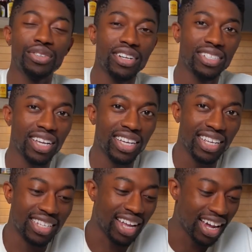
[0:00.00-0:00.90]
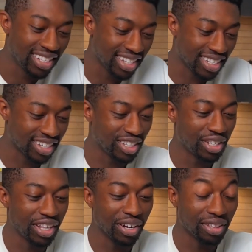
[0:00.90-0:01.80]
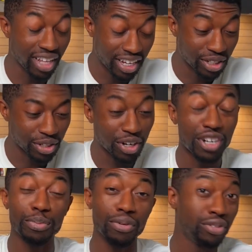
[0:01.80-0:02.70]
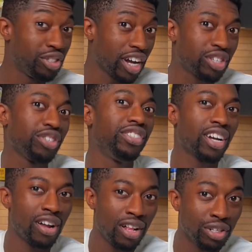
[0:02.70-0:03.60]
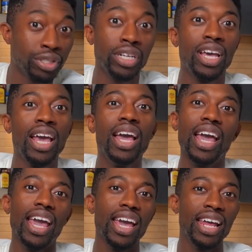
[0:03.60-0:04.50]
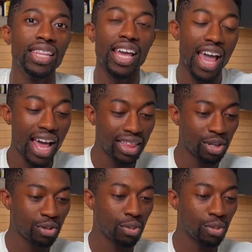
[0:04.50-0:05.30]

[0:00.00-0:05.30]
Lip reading: trying to say is Hisense is into their laser projection technology, and they had this